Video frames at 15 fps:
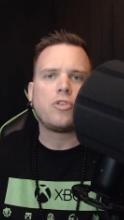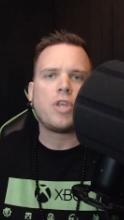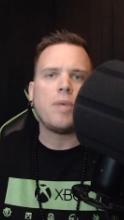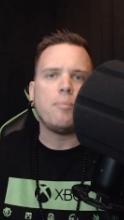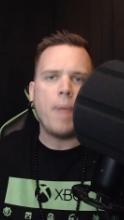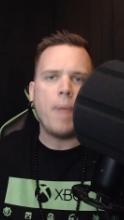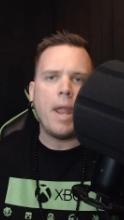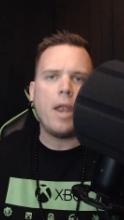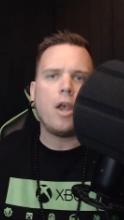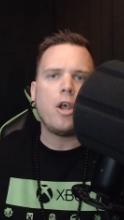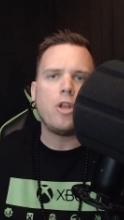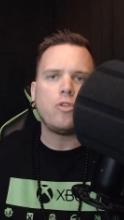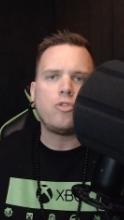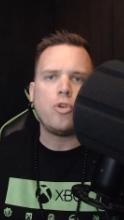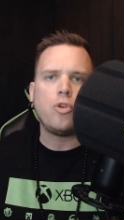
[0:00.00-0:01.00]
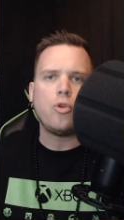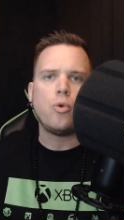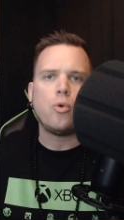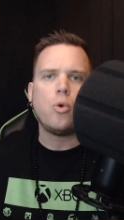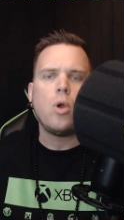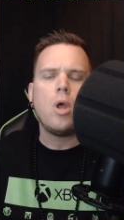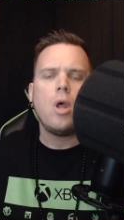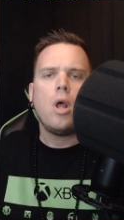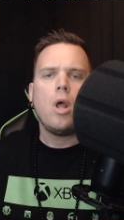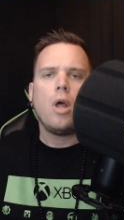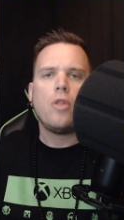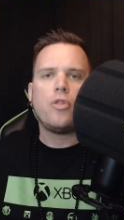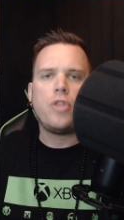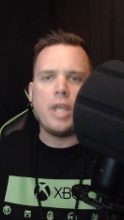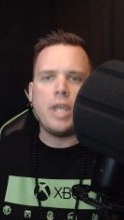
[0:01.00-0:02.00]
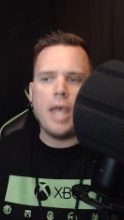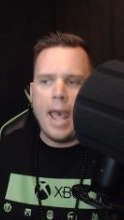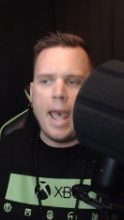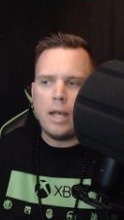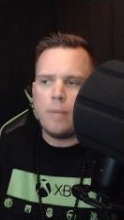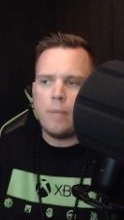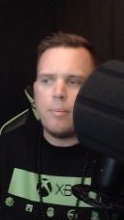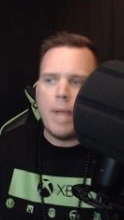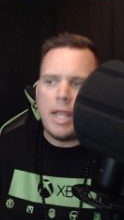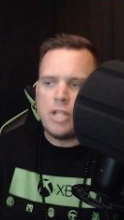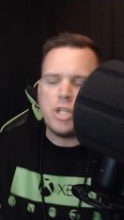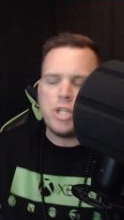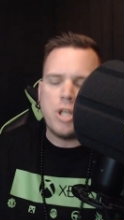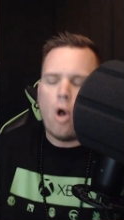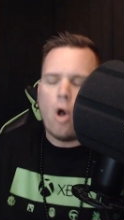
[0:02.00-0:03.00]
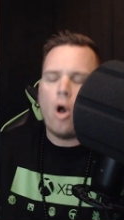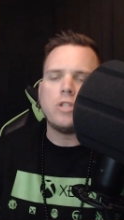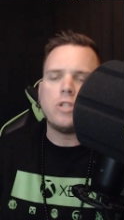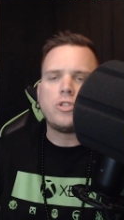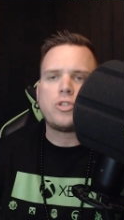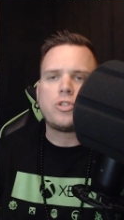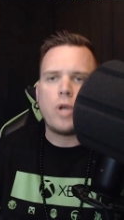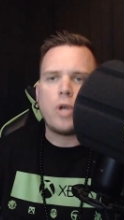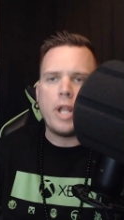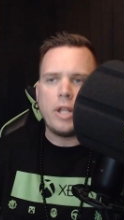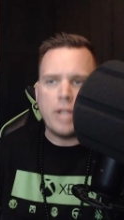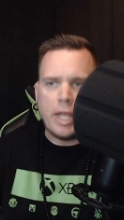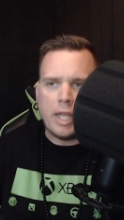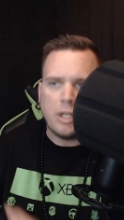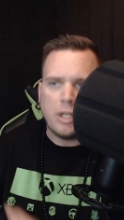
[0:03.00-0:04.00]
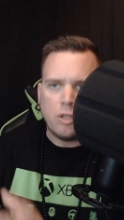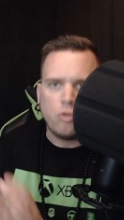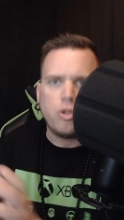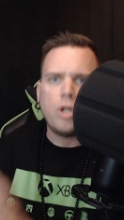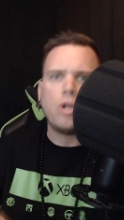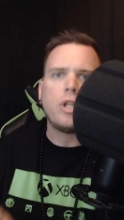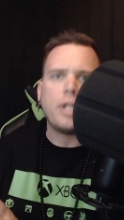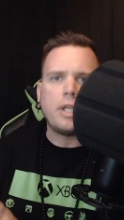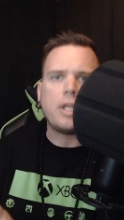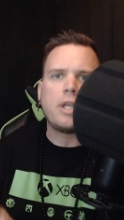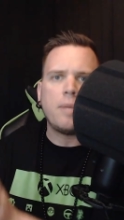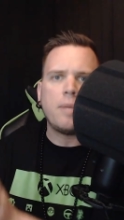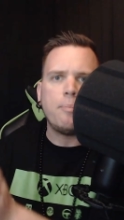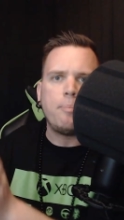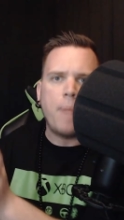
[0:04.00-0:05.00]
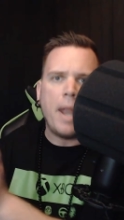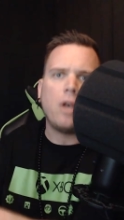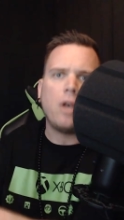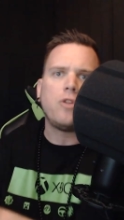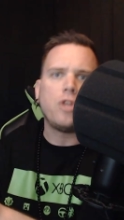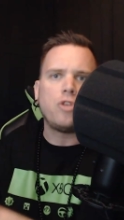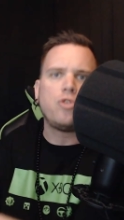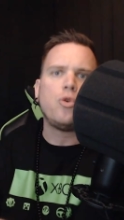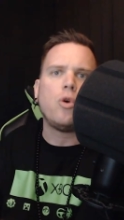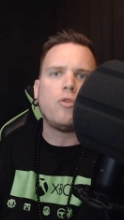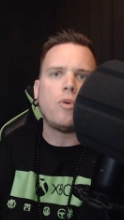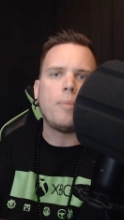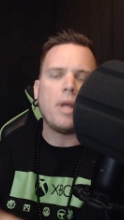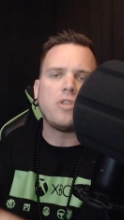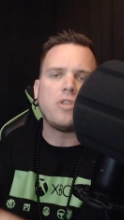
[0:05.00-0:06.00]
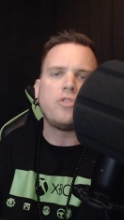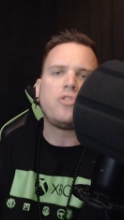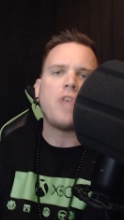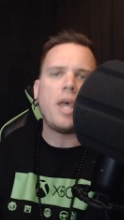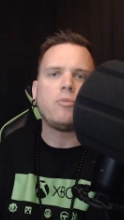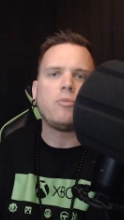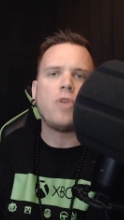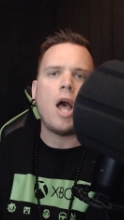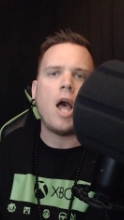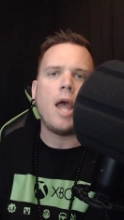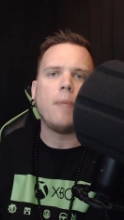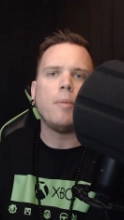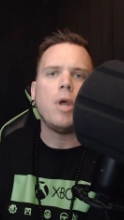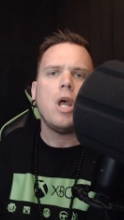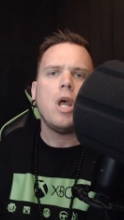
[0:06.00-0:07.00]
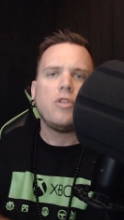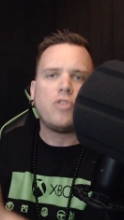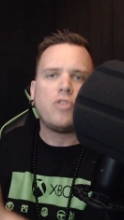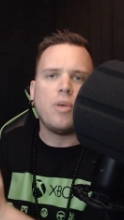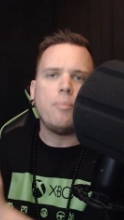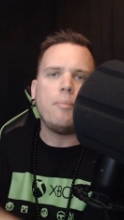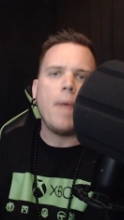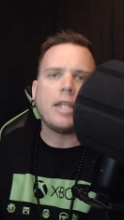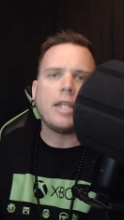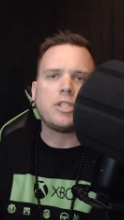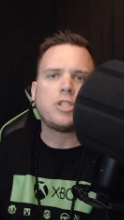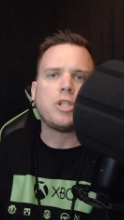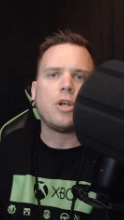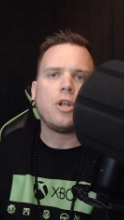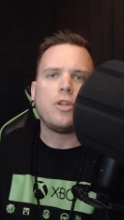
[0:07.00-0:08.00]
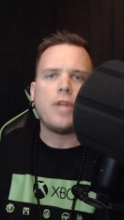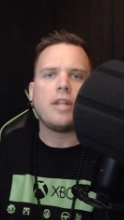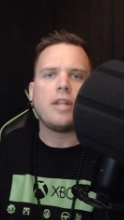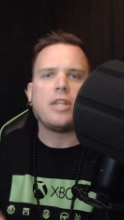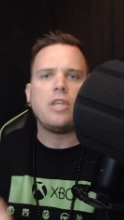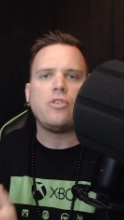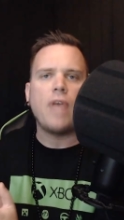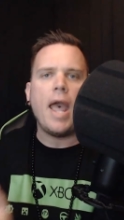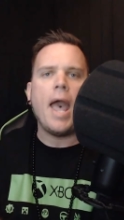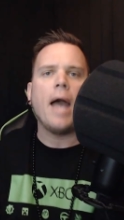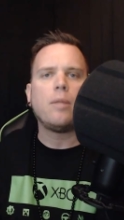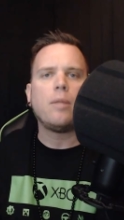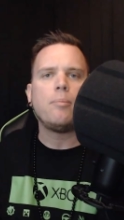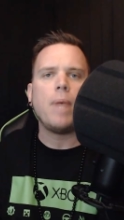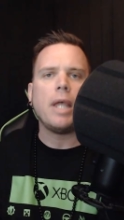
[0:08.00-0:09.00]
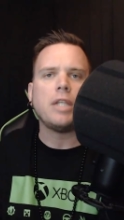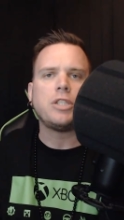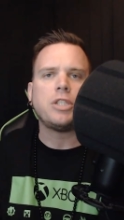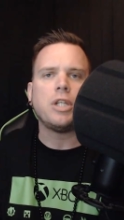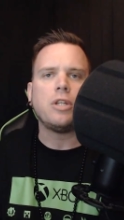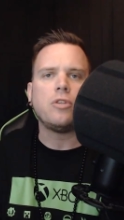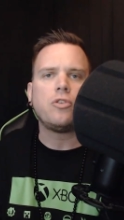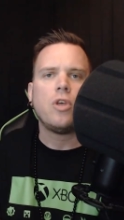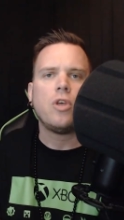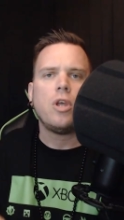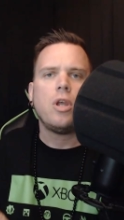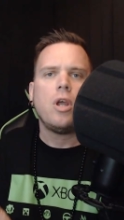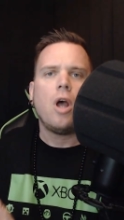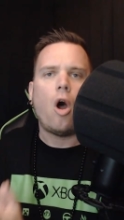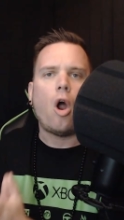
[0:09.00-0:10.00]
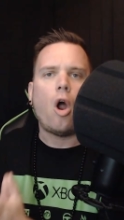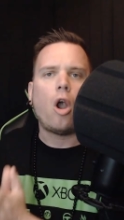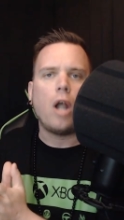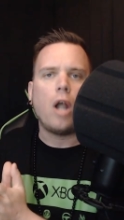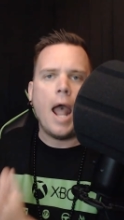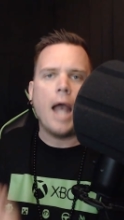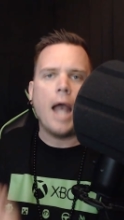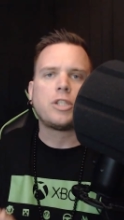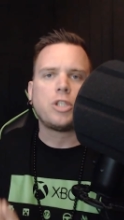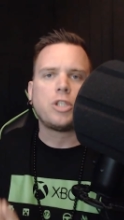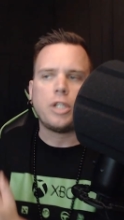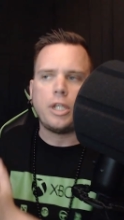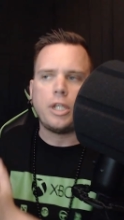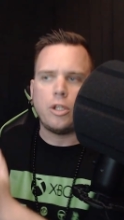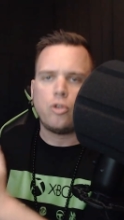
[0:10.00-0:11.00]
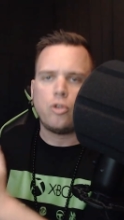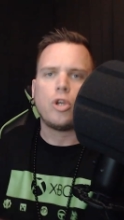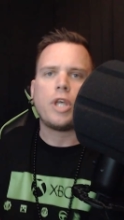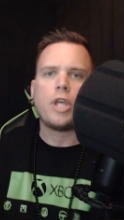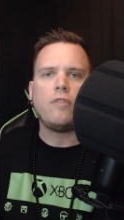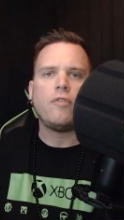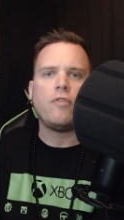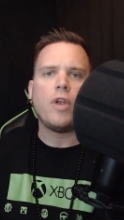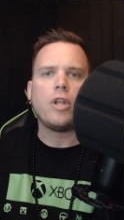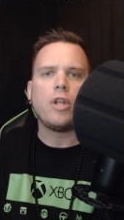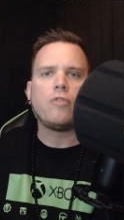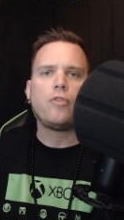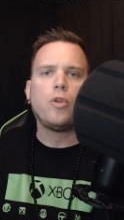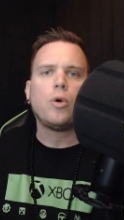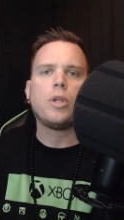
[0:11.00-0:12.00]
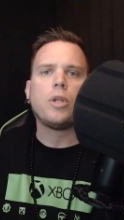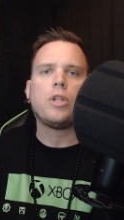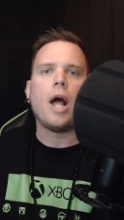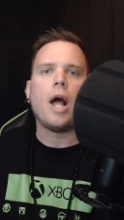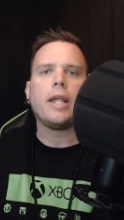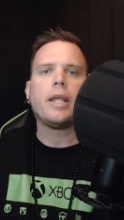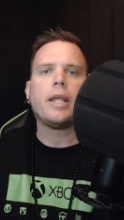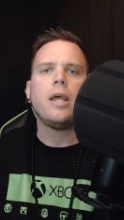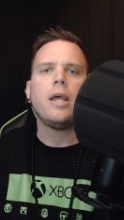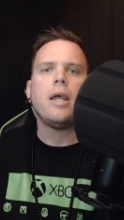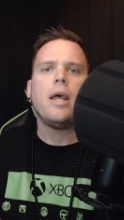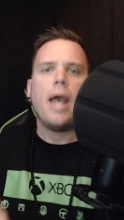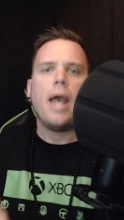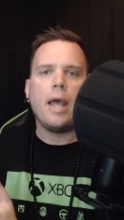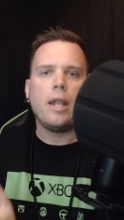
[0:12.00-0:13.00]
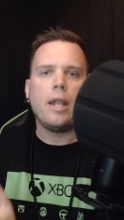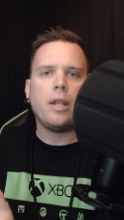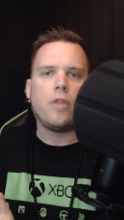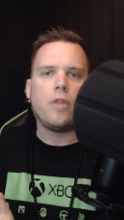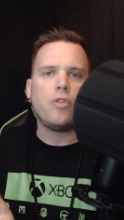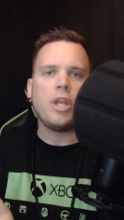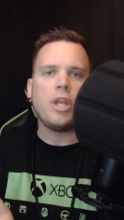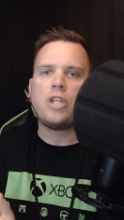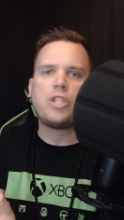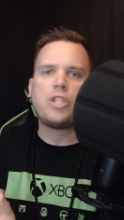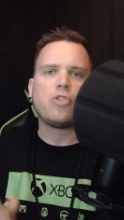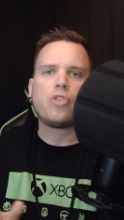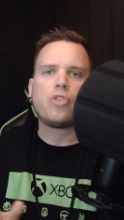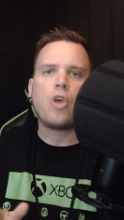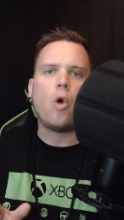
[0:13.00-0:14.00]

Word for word: compared to the animation on screen. They can literally compare the two of them at the same time to make sure that these animations are actually looking very fluid like and it just